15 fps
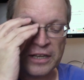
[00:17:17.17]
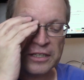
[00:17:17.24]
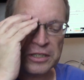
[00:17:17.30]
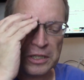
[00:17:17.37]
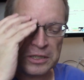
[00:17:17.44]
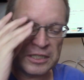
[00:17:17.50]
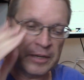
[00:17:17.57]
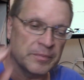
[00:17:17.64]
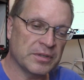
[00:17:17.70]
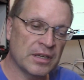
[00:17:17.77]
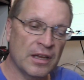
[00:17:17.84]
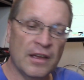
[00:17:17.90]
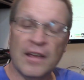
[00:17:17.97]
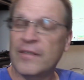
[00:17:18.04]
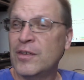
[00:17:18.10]
systems.
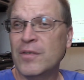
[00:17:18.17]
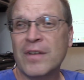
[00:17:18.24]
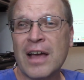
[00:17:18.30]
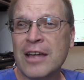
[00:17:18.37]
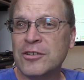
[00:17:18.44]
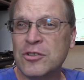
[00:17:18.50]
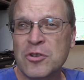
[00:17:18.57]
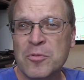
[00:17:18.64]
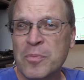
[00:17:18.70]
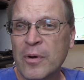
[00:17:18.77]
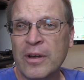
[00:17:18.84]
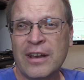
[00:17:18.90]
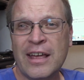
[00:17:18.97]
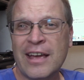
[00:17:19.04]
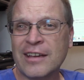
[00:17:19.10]
If you've got
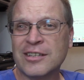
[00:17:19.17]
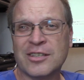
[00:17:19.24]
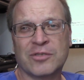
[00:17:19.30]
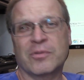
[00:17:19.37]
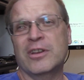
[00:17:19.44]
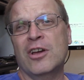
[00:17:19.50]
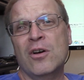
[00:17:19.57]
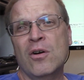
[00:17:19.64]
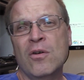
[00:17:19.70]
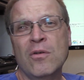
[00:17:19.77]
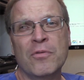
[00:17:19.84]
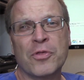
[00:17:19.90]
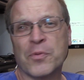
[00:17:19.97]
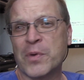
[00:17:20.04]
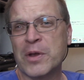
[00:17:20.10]
2.x,
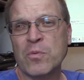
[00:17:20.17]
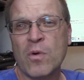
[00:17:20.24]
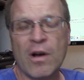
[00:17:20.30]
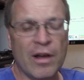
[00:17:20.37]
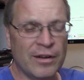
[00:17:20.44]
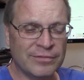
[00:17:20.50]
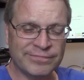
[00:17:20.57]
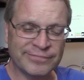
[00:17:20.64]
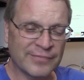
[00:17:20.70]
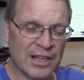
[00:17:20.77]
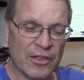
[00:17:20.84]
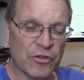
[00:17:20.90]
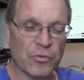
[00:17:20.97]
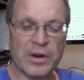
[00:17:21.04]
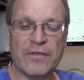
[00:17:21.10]
3.0, 3.1,
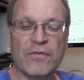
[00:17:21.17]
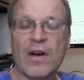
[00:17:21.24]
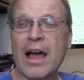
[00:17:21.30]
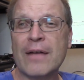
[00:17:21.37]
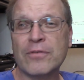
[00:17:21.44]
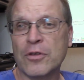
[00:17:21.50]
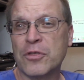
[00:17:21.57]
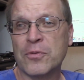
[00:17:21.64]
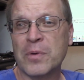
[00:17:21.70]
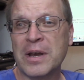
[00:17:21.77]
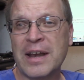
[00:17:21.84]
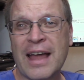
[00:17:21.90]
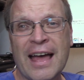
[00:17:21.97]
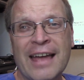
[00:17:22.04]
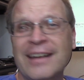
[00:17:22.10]
3.5, or
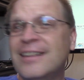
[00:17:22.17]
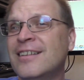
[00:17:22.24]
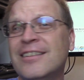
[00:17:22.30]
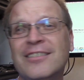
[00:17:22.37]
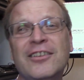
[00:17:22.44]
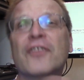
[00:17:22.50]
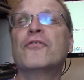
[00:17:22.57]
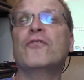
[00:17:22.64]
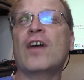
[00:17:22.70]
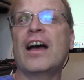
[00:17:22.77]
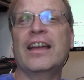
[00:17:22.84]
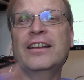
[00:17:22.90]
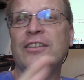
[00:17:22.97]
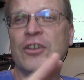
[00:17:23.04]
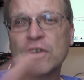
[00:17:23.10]
3.9, you're
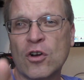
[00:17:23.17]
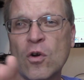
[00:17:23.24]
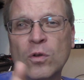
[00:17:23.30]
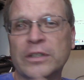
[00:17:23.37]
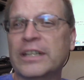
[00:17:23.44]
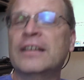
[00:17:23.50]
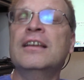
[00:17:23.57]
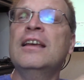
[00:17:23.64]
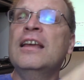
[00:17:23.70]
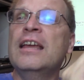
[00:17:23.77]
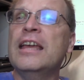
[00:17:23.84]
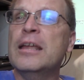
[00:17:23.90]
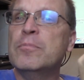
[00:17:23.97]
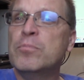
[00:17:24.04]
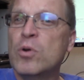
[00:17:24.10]
fine, you're golden.
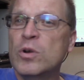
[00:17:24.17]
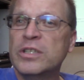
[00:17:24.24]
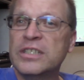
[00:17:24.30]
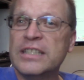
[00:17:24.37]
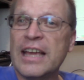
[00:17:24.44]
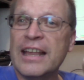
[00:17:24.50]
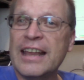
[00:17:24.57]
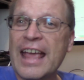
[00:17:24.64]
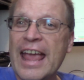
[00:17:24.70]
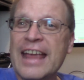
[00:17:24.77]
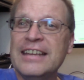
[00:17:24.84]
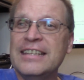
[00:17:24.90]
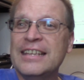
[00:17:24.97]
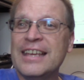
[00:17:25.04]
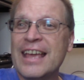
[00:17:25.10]
It puts that
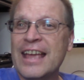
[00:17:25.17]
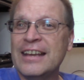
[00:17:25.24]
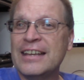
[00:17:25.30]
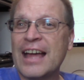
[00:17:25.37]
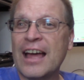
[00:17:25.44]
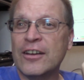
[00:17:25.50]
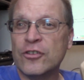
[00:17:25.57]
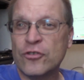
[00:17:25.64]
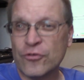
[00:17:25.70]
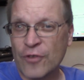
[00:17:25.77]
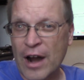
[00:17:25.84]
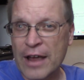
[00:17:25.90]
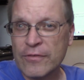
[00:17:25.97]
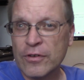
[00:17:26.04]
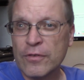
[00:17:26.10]

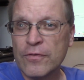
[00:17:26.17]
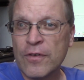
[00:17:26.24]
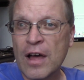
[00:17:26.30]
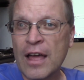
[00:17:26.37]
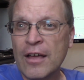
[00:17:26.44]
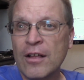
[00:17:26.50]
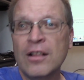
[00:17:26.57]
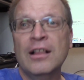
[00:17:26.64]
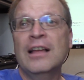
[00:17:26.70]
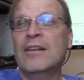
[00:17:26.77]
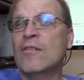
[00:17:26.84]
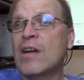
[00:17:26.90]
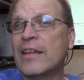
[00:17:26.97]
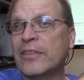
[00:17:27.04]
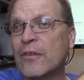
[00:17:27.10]
ATA.driver file
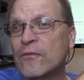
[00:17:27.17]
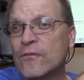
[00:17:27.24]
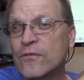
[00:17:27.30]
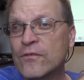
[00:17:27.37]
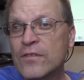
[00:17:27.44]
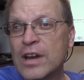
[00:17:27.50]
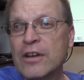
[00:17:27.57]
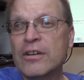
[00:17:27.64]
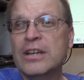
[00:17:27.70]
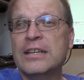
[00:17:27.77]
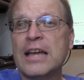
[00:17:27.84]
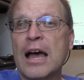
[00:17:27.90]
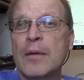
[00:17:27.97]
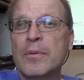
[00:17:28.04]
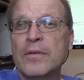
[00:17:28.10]
at the very
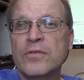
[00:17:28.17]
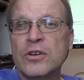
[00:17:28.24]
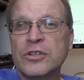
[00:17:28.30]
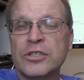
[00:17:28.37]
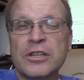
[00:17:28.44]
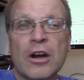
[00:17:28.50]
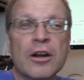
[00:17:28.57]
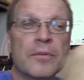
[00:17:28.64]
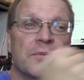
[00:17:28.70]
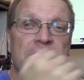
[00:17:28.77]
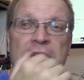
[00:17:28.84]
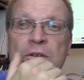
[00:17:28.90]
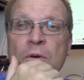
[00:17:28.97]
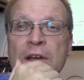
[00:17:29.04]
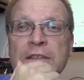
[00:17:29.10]
top of your startup
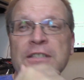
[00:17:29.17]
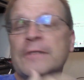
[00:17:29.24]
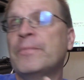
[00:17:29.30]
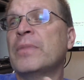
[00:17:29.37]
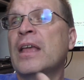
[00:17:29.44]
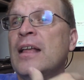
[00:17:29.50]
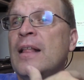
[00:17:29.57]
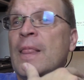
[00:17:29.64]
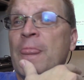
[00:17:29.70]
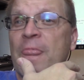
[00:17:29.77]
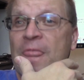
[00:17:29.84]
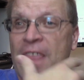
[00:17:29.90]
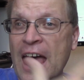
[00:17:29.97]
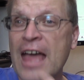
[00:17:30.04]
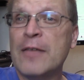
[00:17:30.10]
sequence.
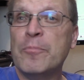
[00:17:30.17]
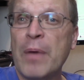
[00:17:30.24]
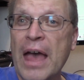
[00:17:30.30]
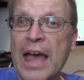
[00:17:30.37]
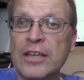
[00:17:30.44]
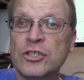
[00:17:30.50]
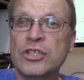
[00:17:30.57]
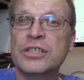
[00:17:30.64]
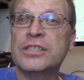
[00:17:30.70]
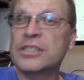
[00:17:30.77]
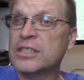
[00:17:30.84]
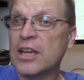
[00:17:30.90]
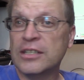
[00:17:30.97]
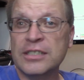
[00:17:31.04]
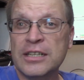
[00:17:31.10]
That patches
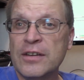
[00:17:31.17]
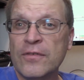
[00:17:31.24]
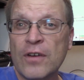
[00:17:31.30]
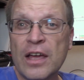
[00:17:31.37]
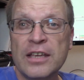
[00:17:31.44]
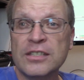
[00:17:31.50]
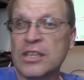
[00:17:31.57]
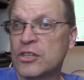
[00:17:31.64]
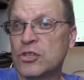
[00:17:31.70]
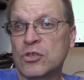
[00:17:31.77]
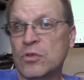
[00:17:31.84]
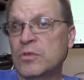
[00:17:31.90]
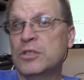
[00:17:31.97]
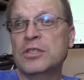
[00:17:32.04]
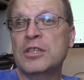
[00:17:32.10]
SCSI device as
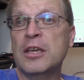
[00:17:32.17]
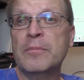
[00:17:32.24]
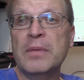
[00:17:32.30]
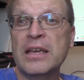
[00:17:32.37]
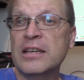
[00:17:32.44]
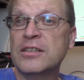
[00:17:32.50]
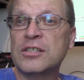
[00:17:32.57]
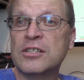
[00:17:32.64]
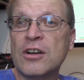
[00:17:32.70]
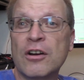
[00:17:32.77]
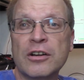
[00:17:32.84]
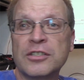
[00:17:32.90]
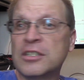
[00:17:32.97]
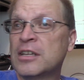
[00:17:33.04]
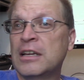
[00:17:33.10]
soon as the Amiga
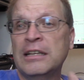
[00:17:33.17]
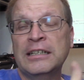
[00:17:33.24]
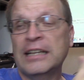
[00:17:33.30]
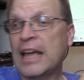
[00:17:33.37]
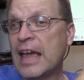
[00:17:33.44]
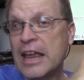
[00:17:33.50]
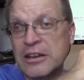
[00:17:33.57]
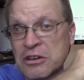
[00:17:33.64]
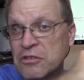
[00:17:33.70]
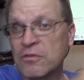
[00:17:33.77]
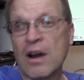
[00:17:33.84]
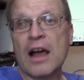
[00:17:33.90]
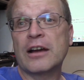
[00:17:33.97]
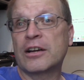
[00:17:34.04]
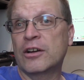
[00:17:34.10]
starts, and you're
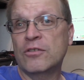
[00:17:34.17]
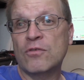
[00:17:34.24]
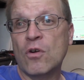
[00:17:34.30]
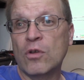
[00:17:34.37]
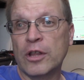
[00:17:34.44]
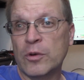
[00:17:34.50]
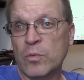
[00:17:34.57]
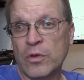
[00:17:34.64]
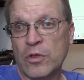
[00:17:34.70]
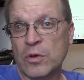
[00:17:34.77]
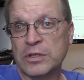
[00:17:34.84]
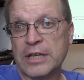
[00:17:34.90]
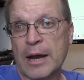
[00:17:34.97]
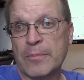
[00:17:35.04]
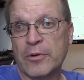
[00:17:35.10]
rocking and rolling with
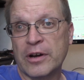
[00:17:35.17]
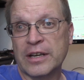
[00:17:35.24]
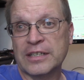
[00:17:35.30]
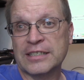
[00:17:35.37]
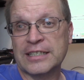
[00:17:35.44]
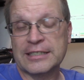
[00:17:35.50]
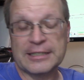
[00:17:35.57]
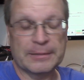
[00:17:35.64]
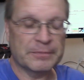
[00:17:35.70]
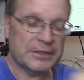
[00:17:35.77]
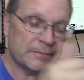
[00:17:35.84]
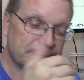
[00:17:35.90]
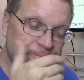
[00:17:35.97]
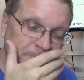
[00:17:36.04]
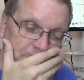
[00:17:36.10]
those operating systems.